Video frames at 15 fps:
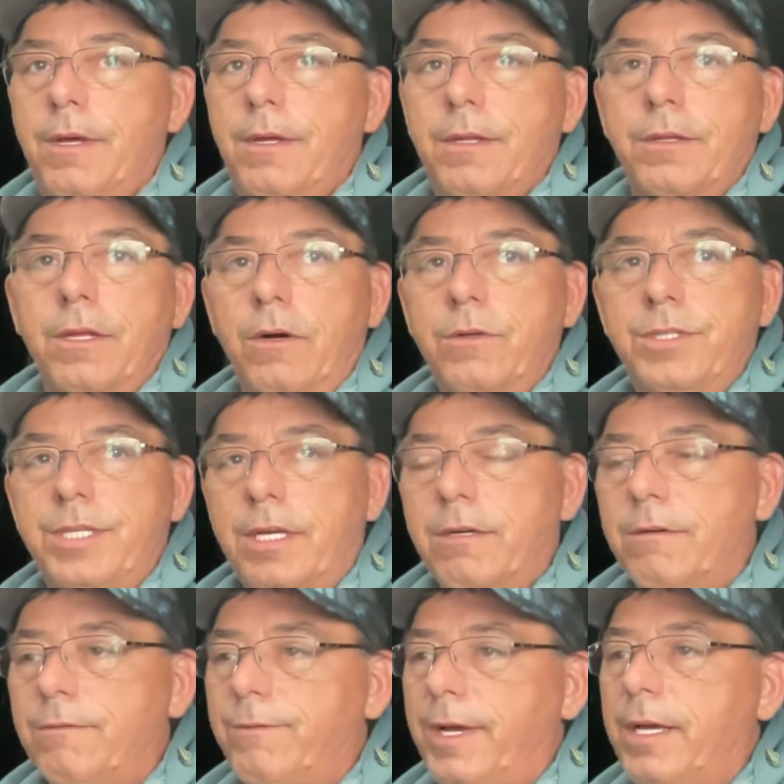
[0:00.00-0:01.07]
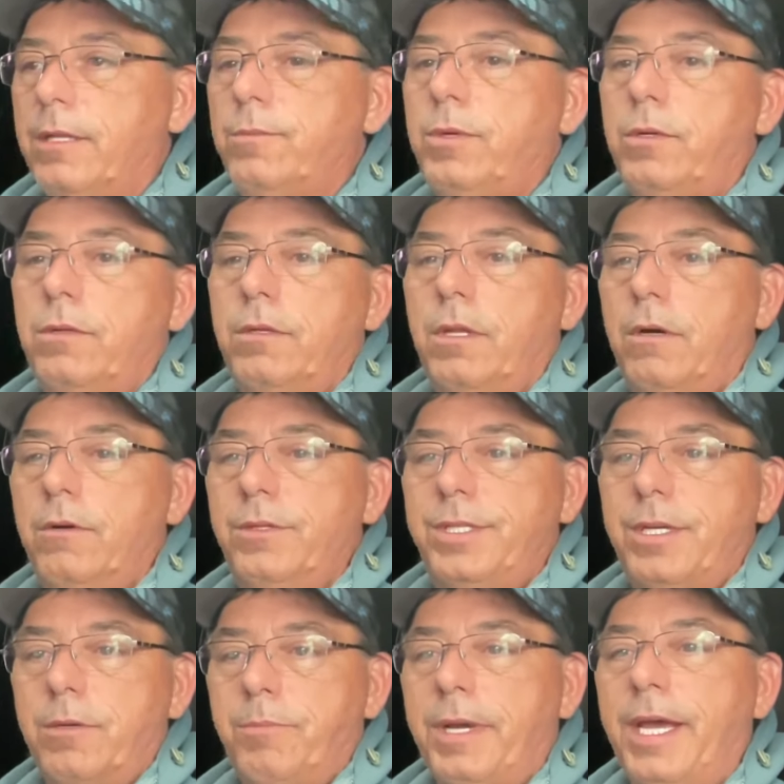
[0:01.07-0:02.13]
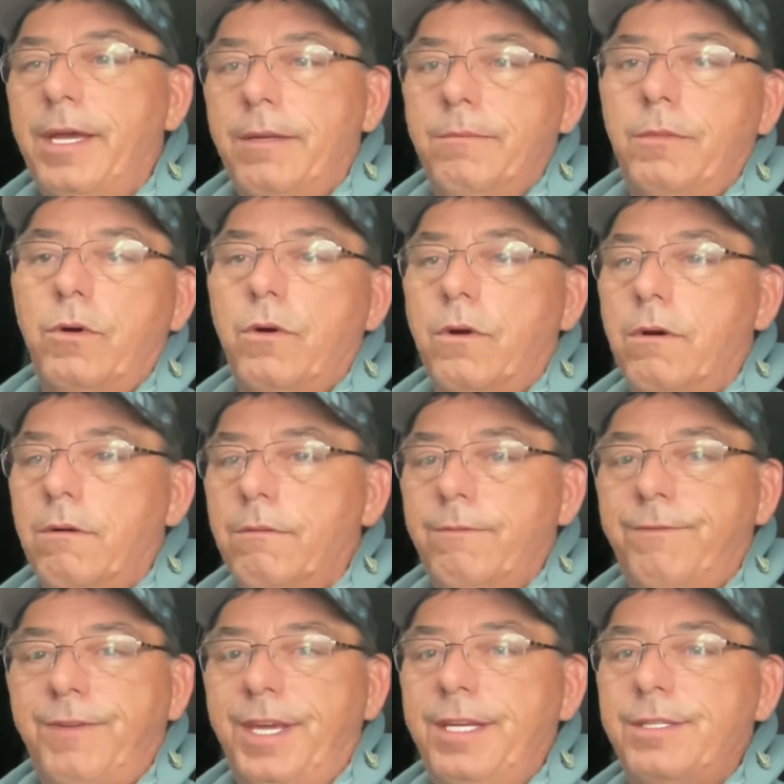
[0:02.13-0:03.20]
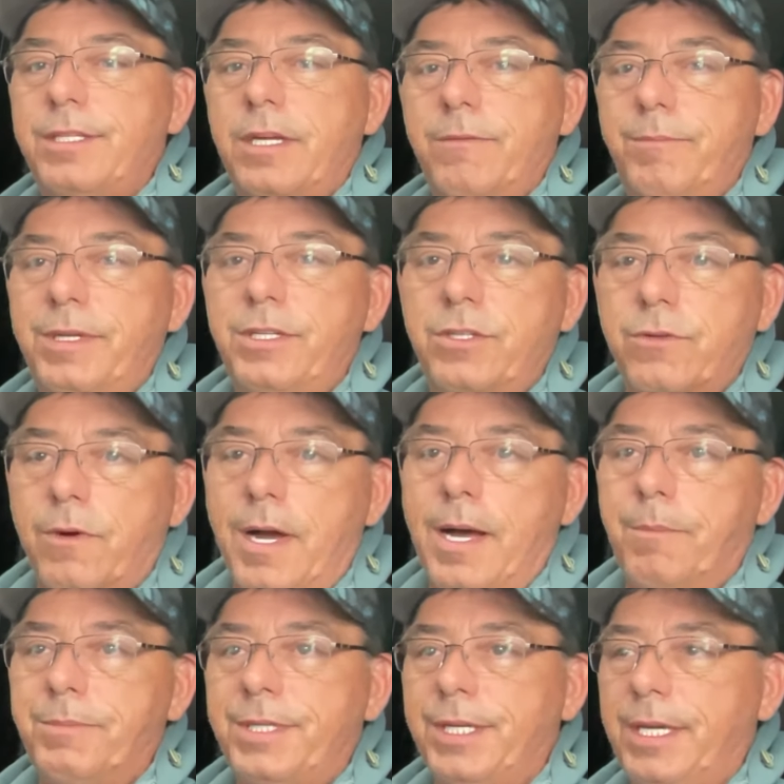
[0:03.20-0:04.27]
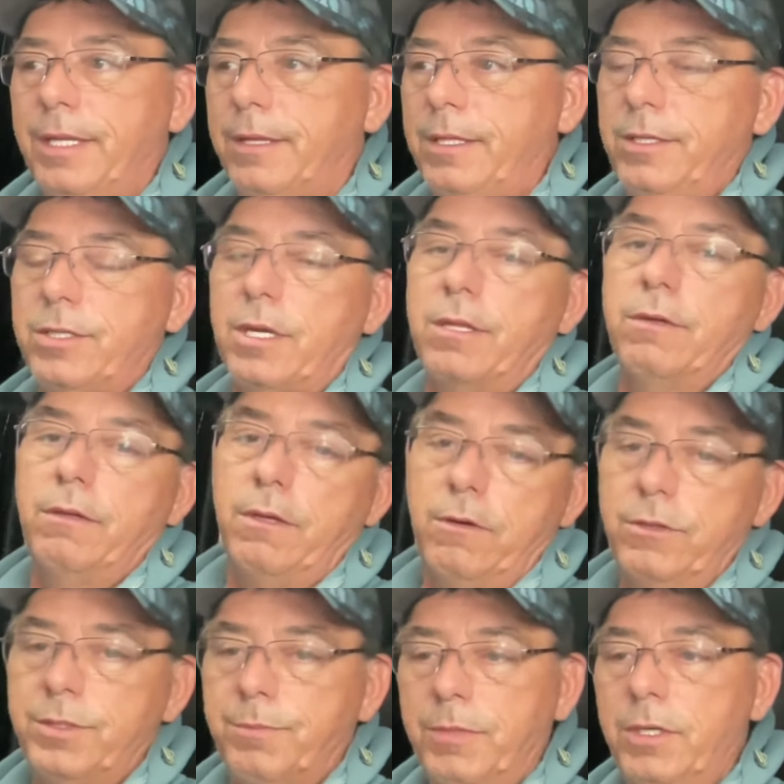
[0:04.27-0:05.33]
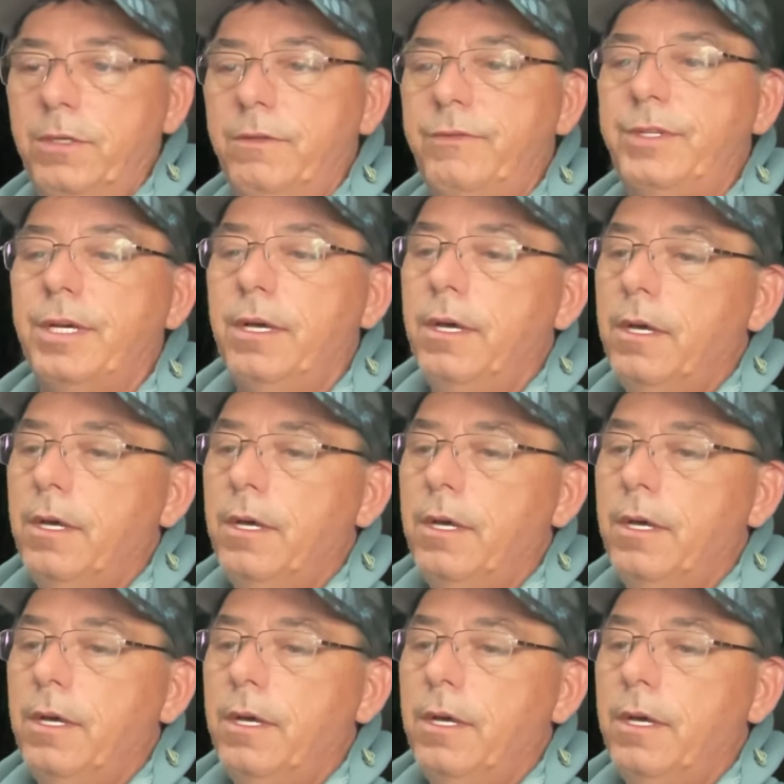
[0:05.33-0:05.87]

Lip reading: loads that are available, loads that are paying more, fees that have been dropped to get these other loads moved.